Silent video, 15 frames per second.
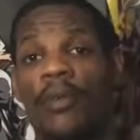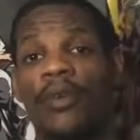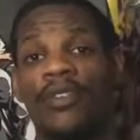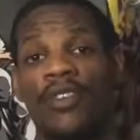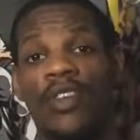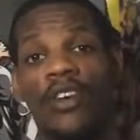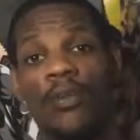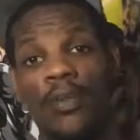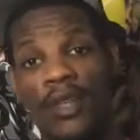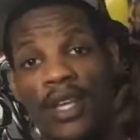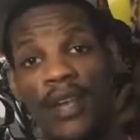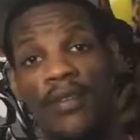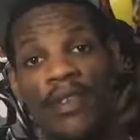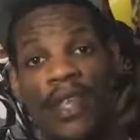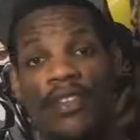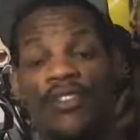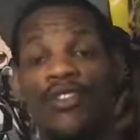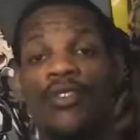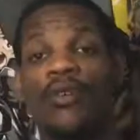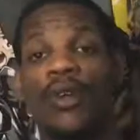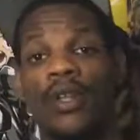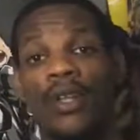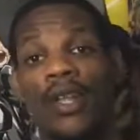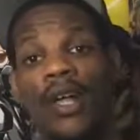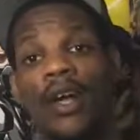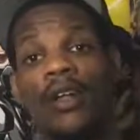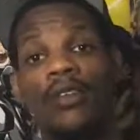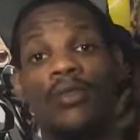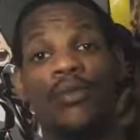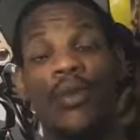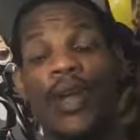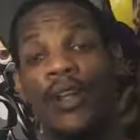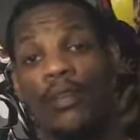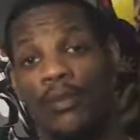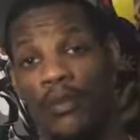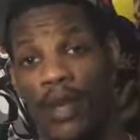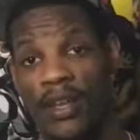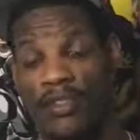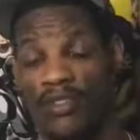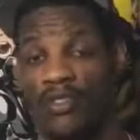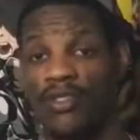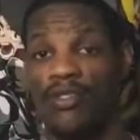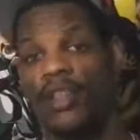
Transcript: because I will be giving that to you on a regular basis.